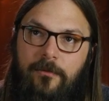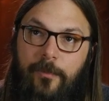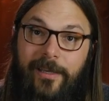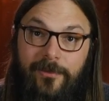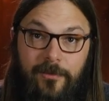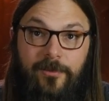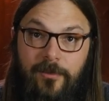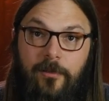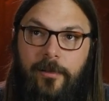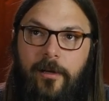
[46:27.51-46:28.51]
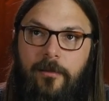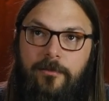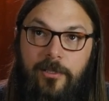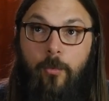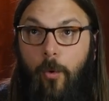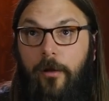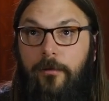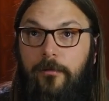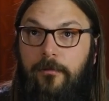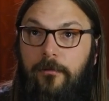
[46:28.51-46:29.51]
because they're still there. She won,
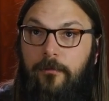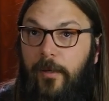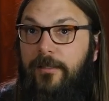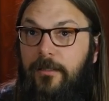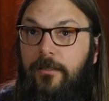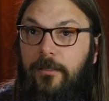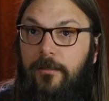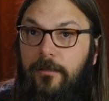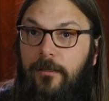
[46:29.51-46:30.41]
basically.